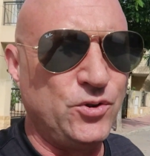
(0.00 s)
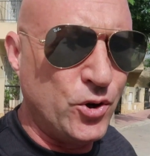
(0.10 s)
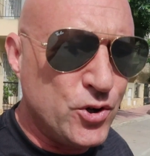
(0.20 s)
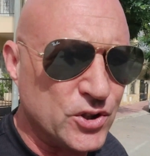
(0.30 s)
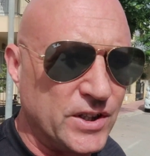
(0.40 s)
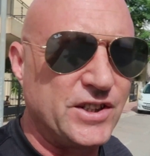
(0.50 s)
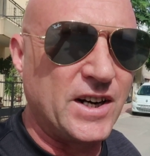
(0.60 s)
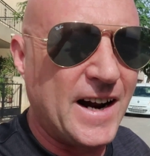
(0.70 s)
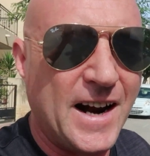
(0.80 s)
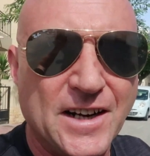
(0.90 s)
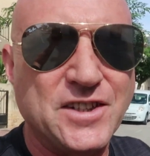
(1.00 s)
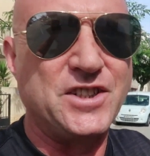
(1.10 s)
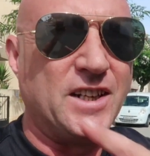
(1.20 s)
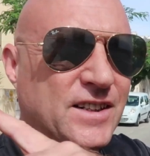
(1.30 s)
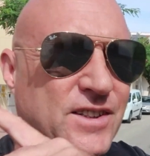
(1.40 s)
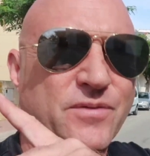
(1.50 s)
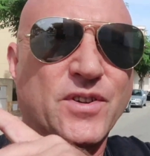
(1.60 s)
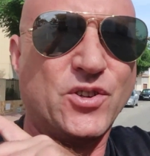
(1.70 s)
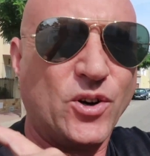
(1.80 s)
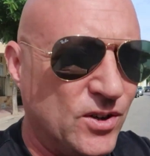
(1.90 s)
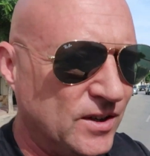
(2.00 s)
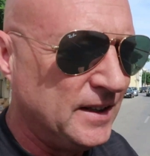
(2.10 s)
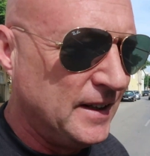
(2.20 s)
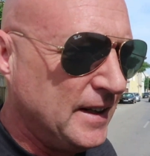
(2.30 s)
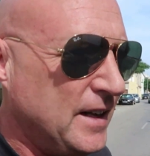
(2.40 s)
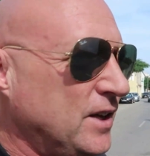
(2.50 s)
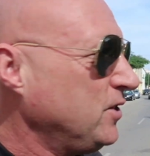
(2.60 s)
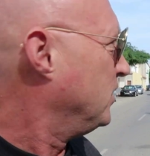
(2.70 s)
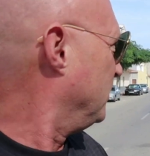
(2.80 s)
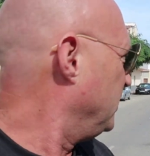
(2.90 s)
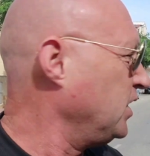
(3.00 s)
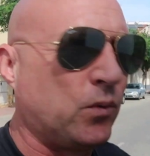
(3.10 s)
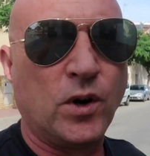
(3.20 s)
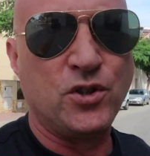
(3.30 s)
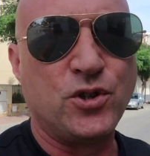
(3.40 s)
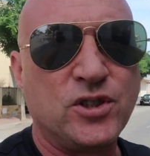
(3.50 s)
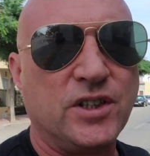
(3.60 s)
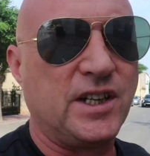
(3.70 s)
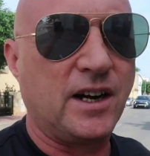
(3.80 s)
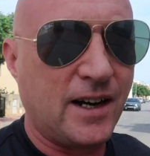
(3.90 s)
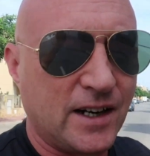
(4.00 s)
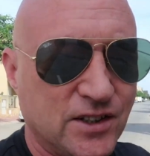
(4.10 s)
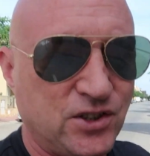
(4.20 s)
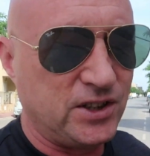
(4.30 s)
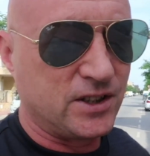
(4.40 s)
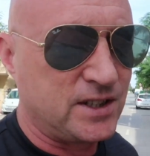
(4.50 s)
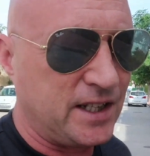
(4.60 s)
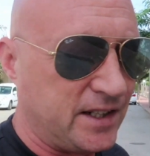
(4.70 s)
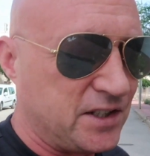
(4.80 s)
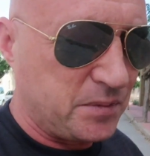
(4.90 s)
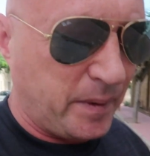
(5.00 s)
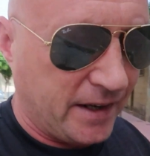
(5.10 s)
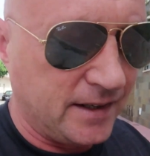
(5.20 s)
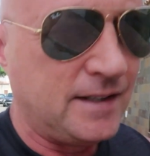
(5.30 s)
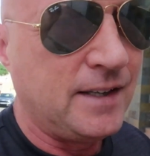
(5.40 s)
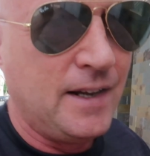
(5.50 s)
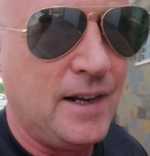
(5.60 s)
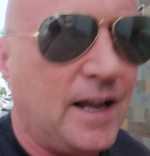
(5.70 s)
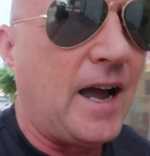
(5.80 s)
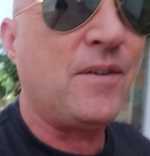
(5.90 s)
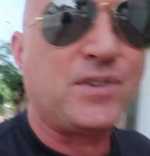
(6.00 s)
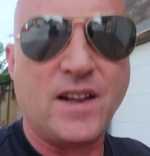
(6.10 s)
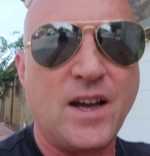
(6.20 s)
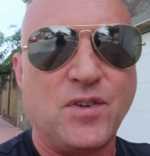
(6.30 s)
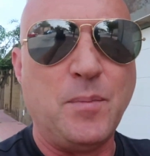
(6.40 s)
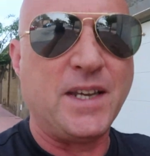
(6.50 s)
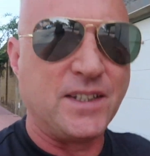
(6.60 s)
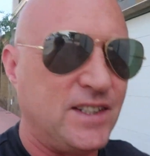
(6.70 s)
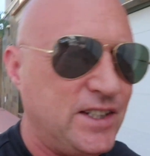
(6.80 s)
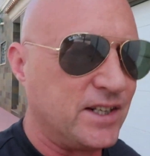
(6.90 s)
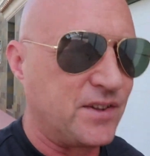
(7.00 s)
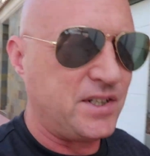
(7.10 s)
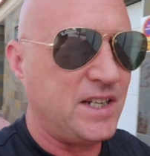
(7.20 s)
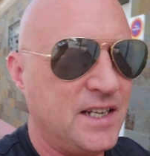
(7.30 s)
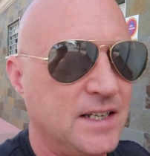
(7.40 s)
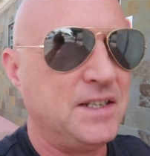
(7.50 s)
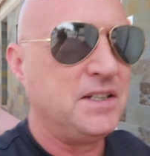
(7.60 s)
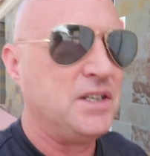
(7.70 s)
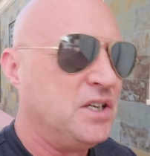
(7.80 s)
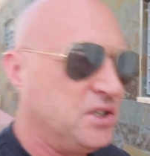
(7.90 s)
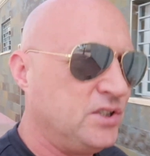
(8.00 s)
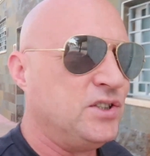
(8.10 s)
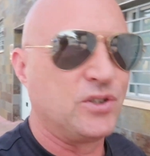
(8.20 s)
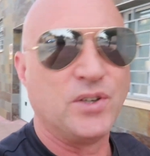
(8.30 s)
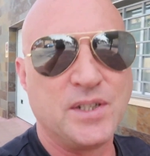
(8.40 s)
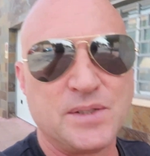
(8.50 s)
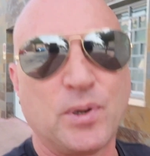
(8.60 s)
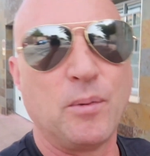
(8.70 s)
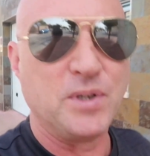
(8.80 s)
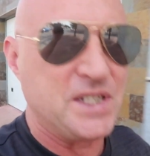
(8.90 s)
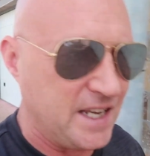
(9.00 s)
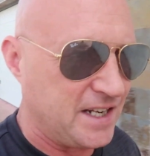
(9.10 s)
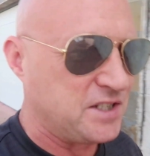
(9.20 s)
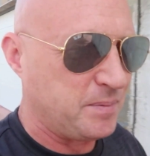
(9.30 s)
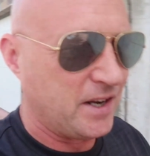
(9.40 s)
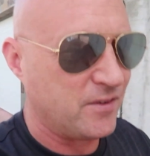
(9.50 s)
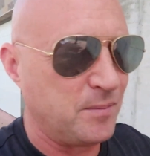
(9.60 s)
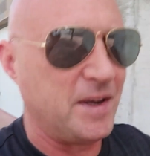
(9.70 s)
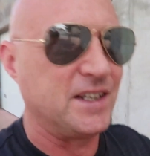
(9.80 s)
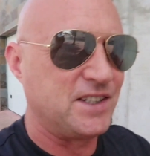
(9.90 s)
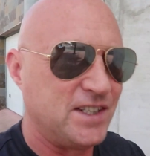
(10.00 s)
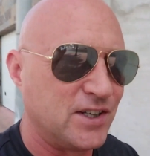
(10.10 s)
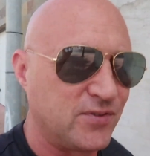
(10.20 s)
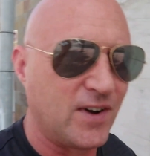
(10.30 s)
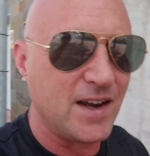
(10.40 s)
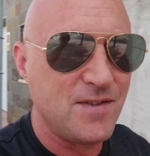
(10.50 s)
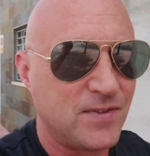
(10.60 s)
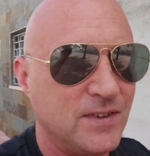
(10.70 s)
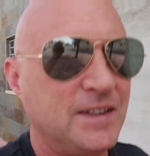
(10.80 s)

usually your hardest year. Love the dog. Year one's usually your hardest year staying in Spain. After that, if you make it to year 3, you're going to probably stay in Spain. If you make it to year 5,